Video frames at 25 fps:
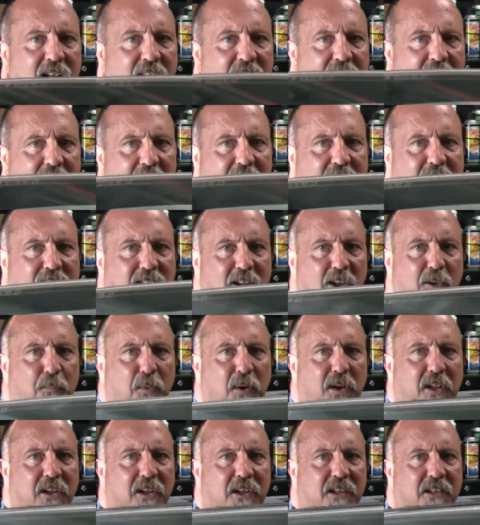It does look
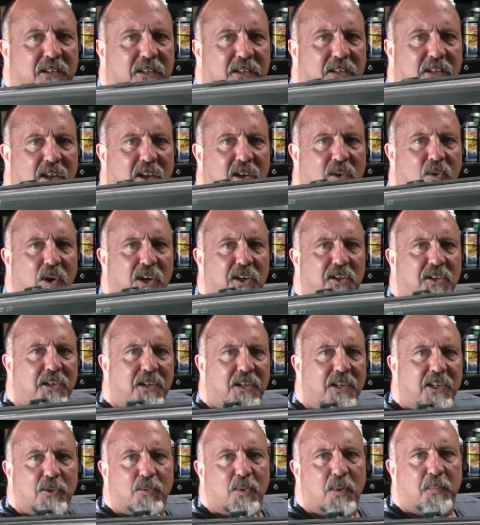pretty good. The question
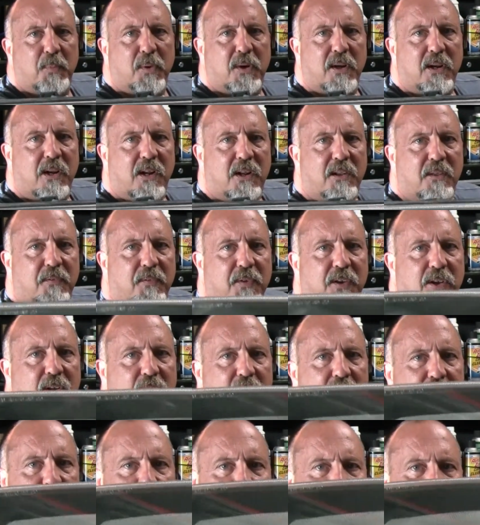is, we'll put it on the
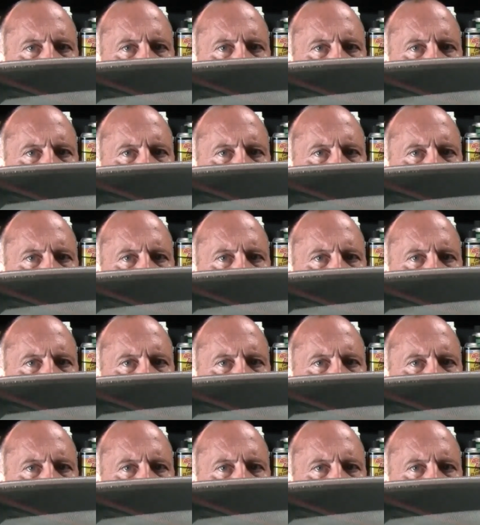vehicle. This